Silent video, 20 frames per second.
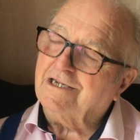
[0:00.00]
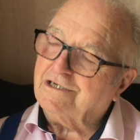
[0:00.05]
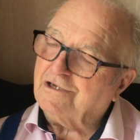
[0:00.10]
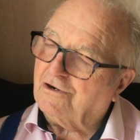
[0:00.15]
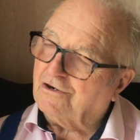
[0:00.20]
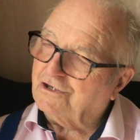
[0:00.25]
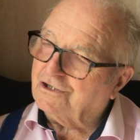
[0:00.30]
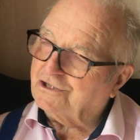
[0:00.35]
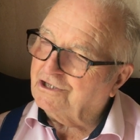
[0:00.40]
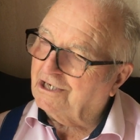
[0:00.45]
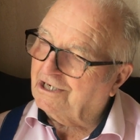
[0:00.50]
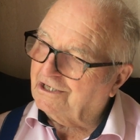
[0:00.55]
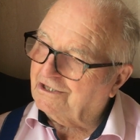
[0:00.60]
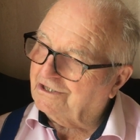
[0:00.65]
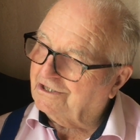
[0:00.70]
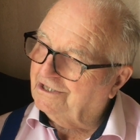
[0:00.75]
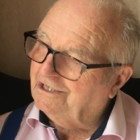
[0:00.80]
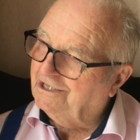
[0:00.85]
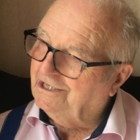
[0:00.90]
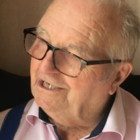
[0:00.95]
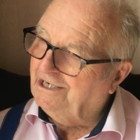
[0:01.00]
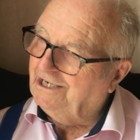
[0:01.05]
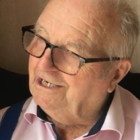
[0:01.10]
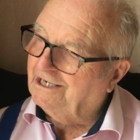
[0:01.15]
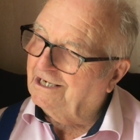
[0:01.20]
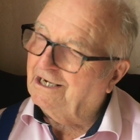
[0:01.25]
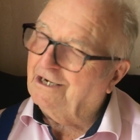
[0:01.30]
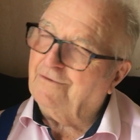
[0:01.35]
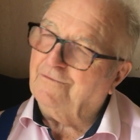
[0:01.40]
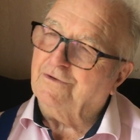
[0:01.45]
So I chucked the lead
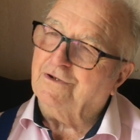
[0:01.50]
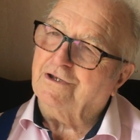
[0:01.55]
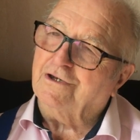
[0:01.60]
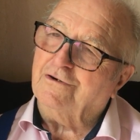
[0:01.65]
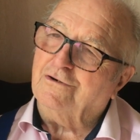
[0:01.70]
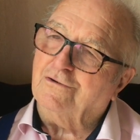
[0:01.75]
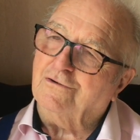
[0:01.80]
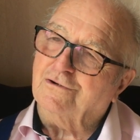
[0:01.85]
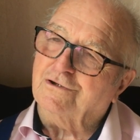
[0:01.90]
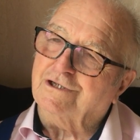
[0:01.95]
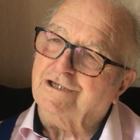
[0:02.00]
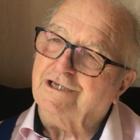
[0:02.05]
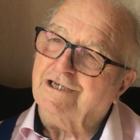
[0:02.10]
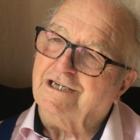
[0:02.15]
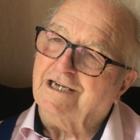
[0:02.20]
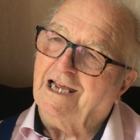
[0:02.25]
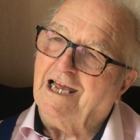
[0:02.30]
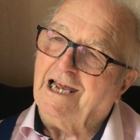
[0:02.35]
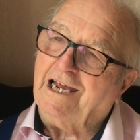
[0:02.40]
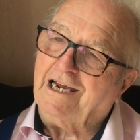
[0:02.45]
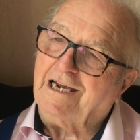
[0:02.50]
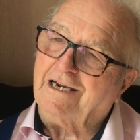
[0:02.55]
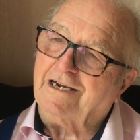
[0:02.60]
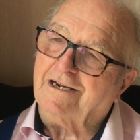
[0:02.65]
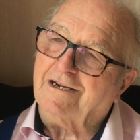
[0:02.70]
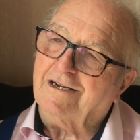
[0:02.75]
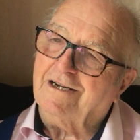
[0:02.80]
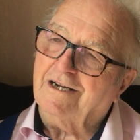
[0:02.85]
over the horse's neck,